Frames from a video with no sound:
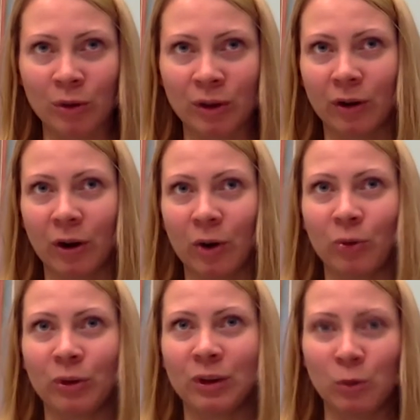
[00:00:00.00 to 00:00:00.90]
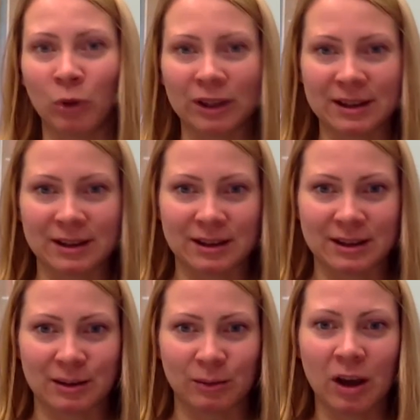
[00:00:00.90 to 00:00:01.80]
our own e-wallet
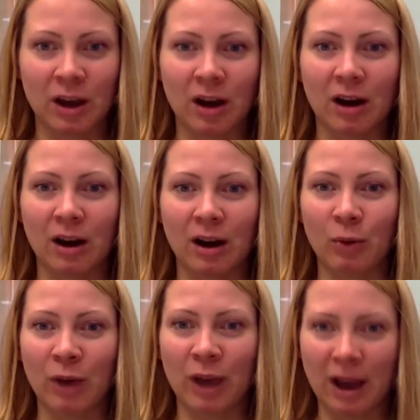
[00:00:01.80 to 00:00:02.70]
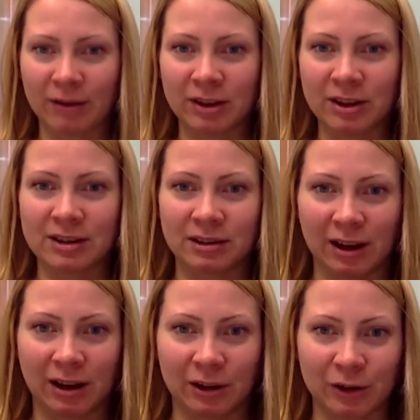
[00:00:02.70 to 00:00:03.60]
system. We have this
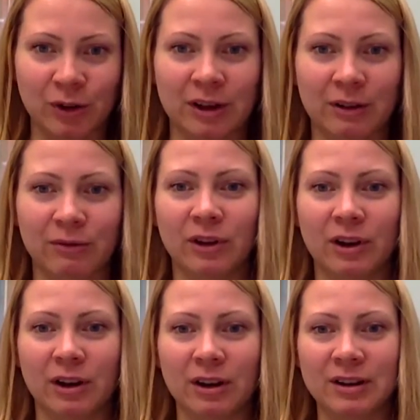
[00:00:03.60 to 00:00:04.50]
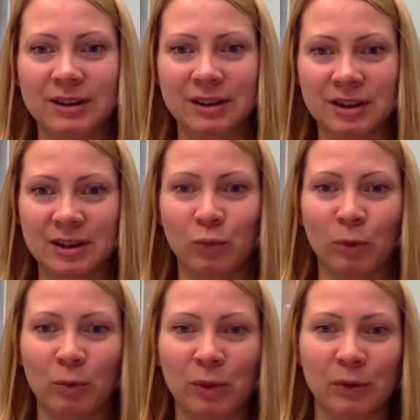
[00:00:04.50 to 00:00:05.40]
like alternative system
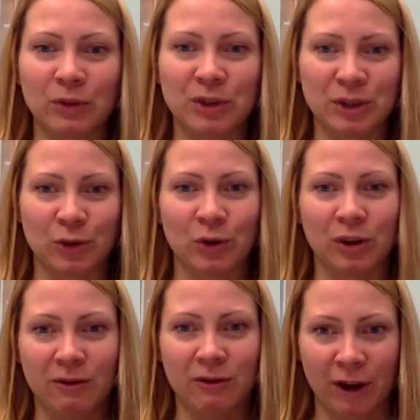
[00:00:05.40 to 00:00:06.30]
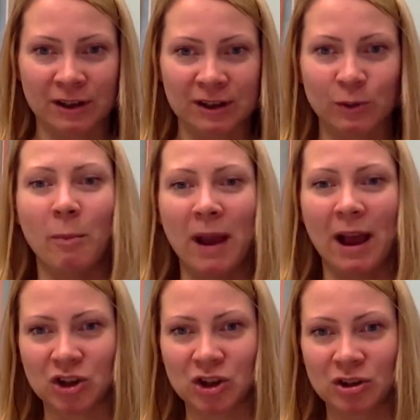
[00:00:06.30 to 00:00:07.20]
where people store the funds. We
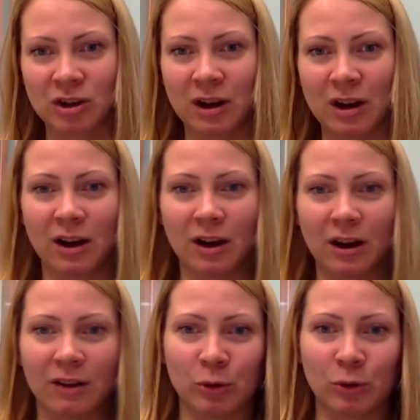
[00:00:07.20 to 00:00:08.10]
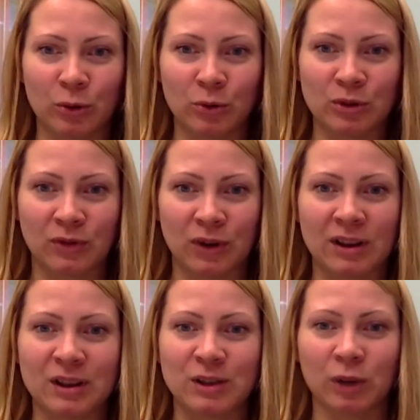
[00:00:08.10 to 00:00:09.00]
manage those
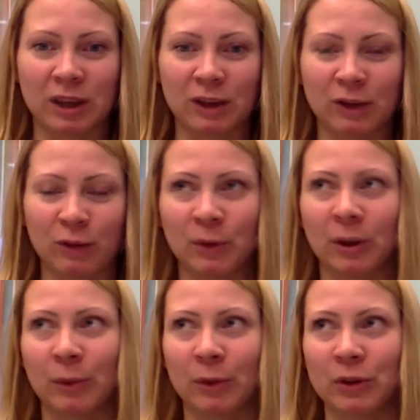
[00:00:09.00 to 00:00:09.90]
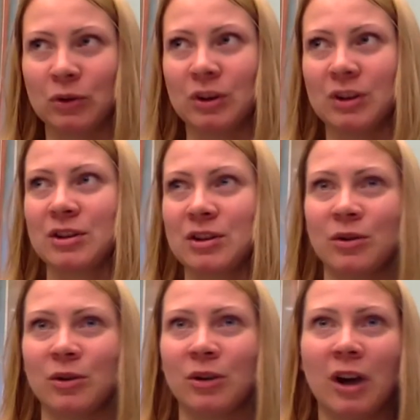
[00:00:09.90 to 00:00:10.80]
funds. We give people opportunities
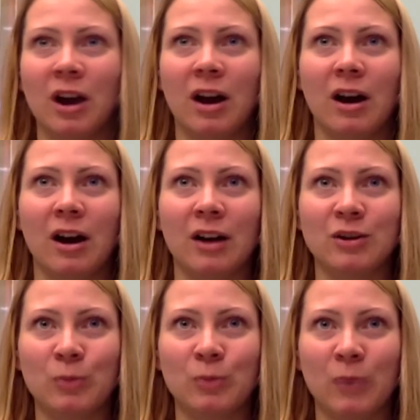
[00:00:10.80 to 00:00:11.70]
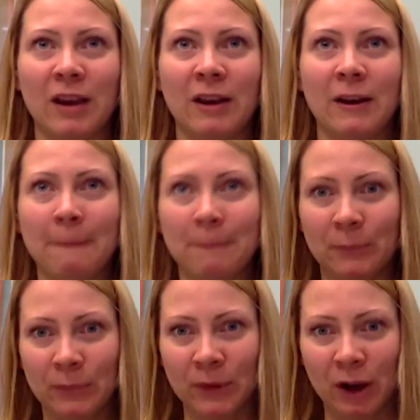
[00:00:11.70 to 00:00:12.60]
to pay
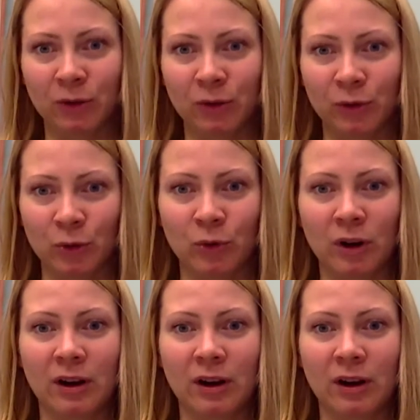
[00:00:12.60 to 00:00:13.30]
not through